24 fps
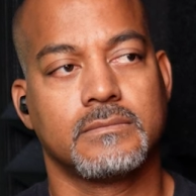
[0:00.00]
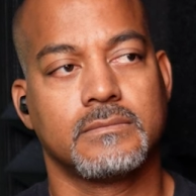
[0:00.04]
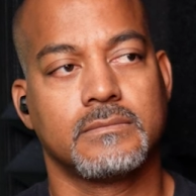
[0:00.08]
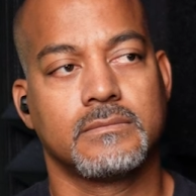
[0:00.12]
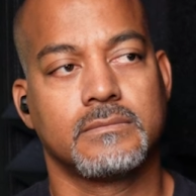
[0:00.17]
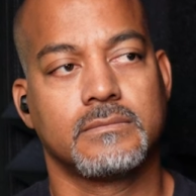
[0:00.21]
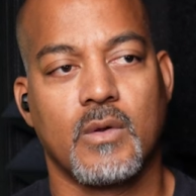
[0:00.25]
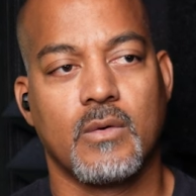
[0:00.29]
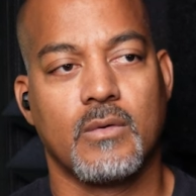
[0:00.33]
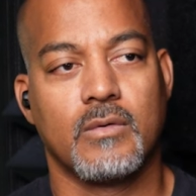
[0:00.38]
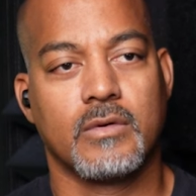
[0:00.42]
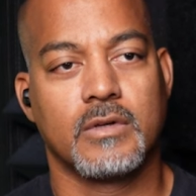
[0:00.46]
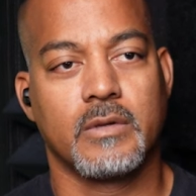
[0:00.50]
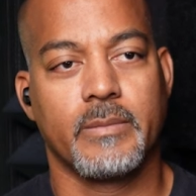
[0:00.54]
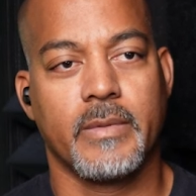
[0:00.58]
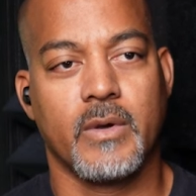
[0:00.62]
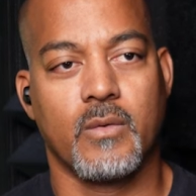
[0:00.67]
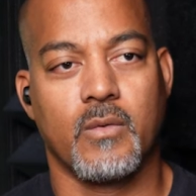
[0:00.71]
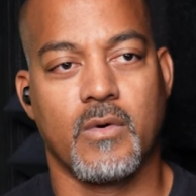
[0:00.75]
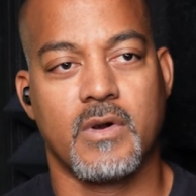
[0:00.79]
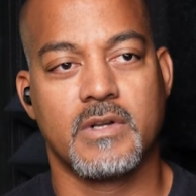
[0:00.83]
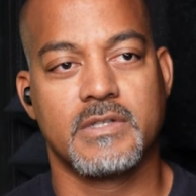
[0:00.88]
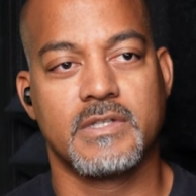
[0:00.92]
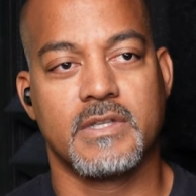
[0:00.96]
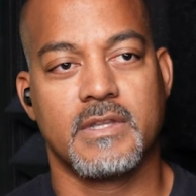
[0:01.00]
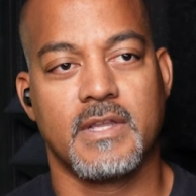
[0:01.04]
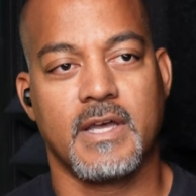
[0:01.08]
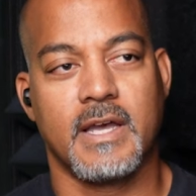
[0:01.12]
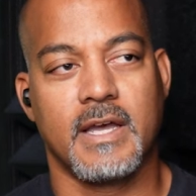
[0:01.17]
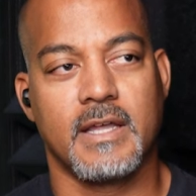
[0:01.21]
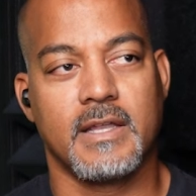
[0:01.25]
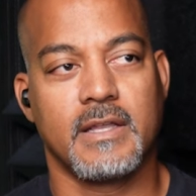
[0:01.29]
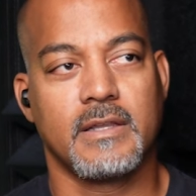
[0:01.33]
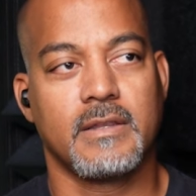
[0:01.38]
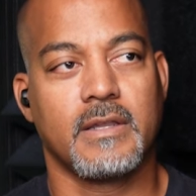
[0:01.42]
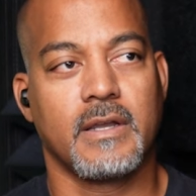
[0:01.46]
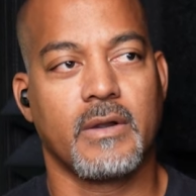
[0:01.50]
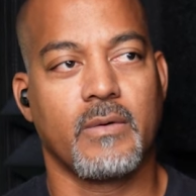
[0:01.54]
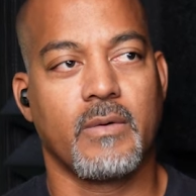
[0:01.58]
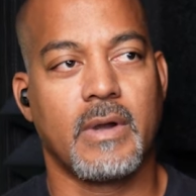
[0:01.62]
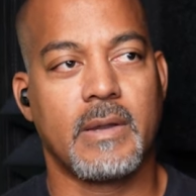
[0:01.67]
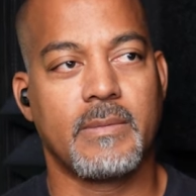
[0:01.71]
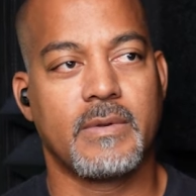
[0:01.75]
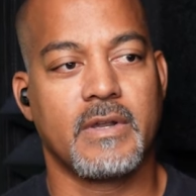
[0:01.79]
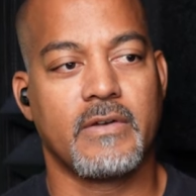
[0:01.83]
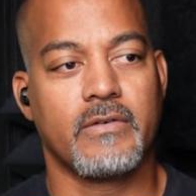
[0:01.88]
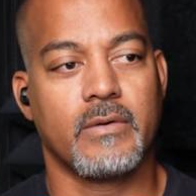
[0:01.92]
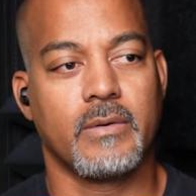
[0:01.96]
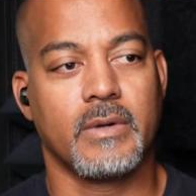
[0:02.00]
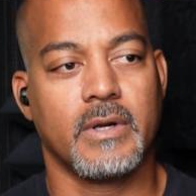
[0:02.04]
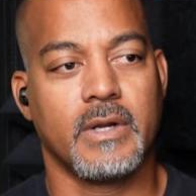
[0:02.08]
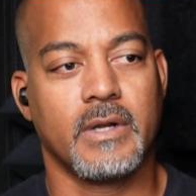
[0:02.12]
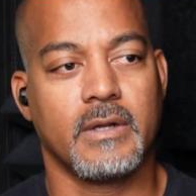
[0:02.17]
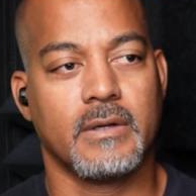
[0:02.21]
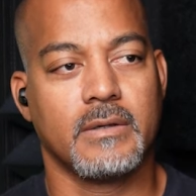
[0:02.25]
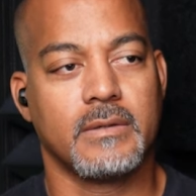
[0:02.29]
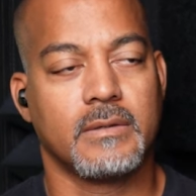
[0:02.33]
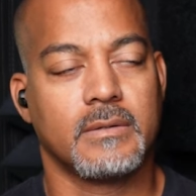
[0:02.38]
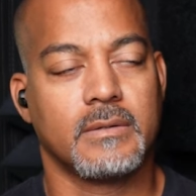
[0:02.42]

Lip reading: It could be worse than that. That thing wiped everyone out.